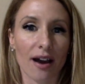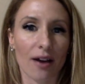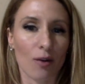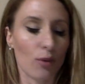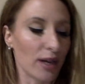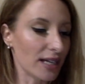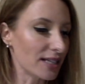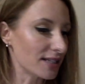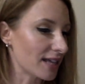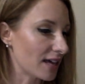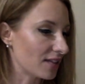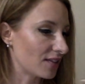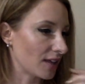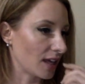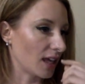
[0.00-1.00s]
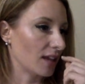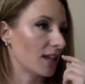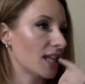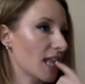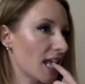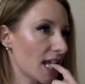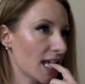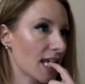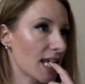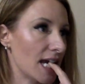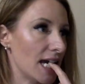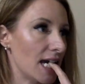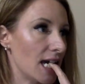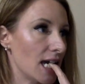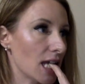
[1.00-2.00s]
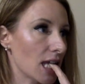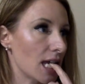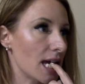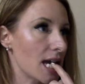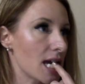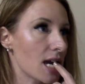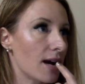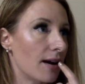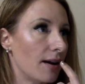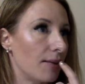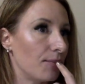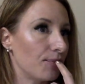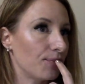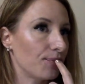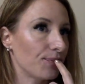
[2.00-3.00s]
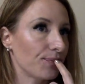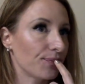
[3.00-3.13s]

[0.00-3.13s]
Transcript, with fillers: what is that thing that they say, like um